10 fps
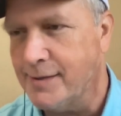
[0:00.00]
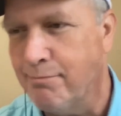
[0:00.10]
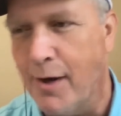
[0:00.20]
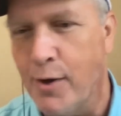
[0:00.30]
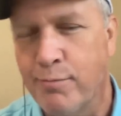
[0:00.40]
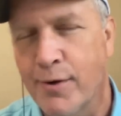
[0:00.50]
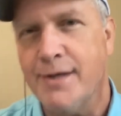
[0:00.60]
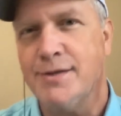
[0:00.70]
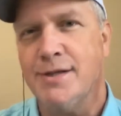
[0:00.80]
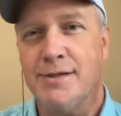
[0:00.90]
Beau
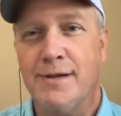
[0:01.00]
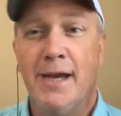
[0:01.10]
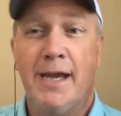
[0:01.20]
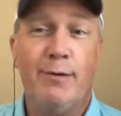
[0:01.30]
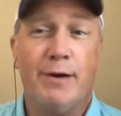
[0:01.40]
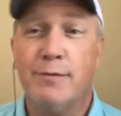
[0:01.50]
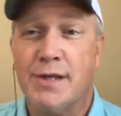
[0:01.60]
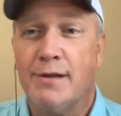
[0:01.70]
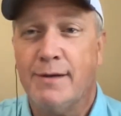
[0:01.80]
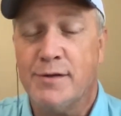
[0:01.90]
Bridges. Anyway, it was
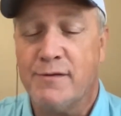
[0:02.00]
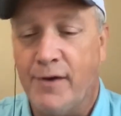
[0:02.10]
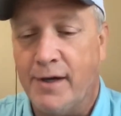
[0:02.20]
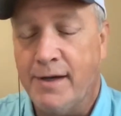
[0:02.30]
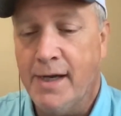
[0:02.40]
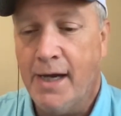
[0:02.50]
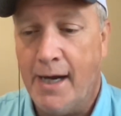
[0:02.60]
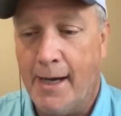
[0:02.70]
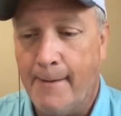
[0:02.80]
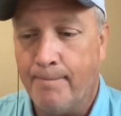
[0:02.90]
it was fun.
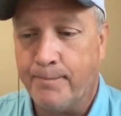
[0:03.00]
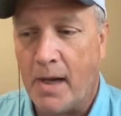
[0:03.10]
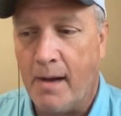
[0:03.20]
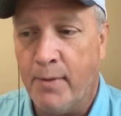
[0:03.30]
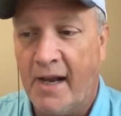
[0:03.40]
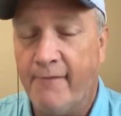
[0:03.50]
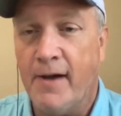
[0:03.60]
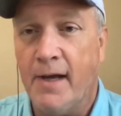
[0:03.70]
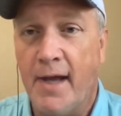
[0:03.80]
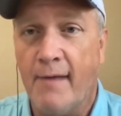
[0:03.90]
Um, but I
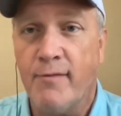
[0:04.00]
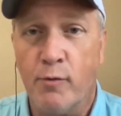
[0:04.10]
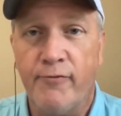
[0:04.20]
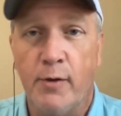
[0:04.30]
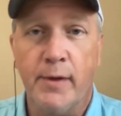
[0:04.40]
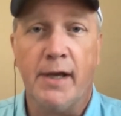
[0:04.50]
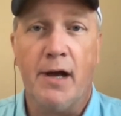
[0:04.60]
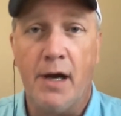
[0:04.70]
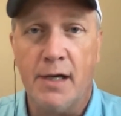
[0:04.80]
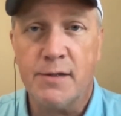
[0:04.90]
found out they were filming at a
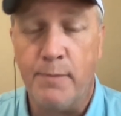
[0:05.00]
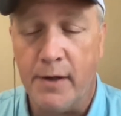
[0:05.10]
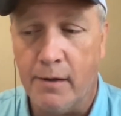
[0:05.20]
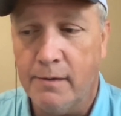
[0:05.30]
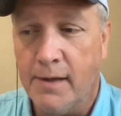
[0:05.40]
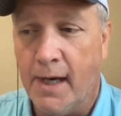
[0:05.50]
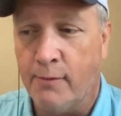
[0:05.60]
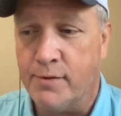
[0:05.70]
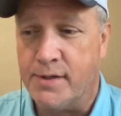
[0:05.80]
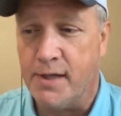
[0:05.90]
hospital. I
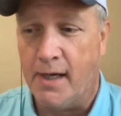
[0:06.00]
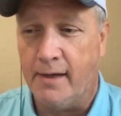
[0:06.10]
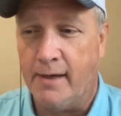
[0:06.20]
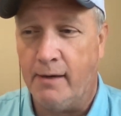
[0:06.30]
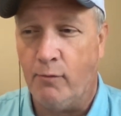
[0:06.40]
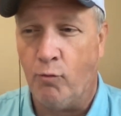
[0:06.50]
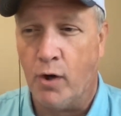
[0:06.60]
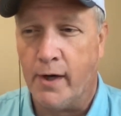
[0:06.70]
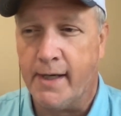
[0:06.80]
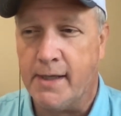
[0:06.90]
was uh,
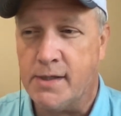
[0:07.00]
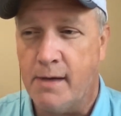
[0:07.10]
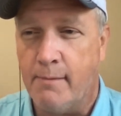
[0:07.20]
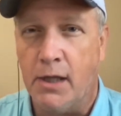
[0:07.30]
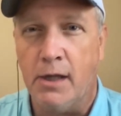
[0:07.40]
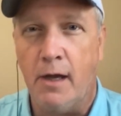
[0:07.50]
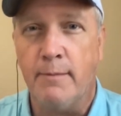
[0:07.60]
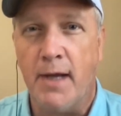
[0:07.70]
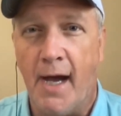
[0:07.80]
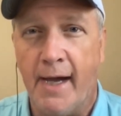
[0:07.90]
working some
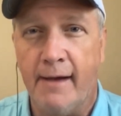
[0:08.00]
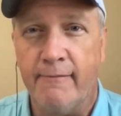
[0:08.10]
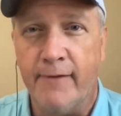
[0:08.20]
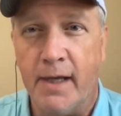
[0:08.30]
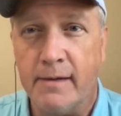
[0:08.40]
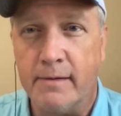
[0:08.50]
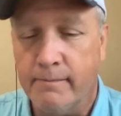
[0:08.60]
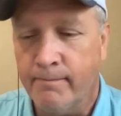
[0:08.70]
alumni event.